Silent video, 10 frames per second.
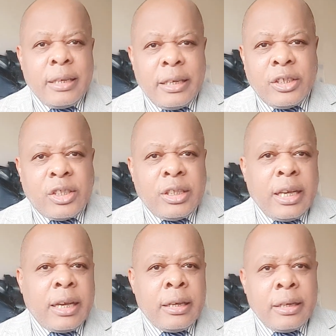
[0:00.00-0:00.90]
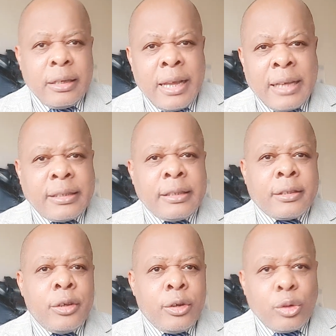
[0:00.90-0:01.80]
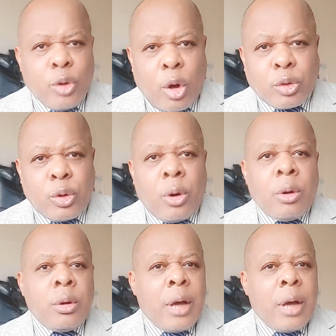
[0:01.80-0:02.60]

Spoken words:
engineer, nurses, doctor,